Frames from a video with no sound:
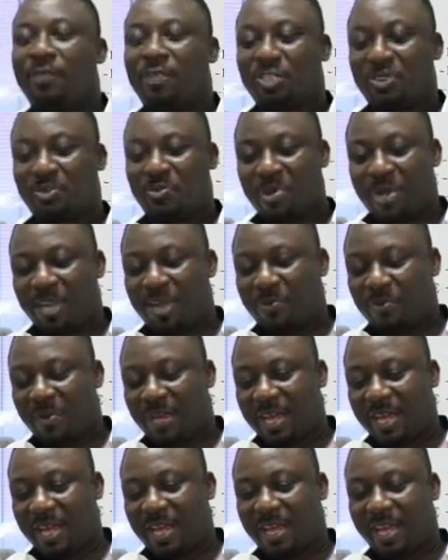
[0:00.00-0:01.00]
firstly,
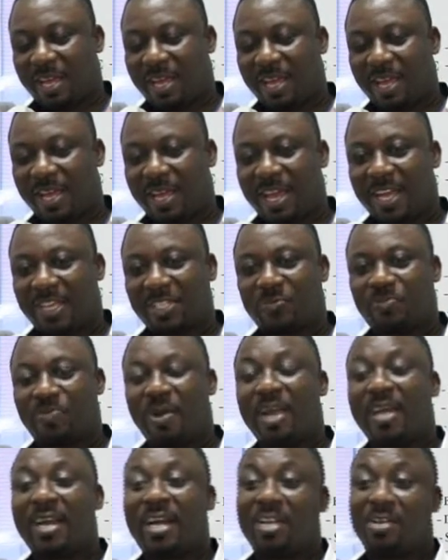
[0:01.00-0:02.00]
we
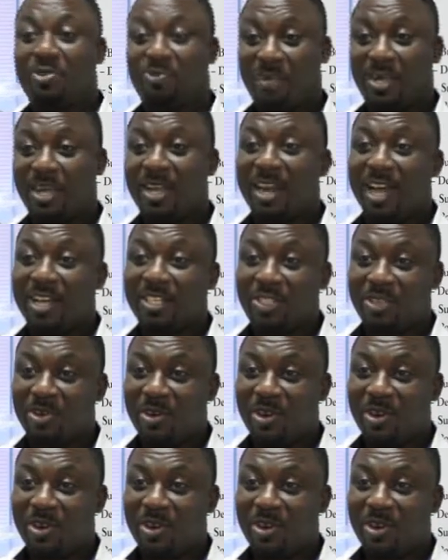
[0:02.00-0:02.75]
expect that there will be a light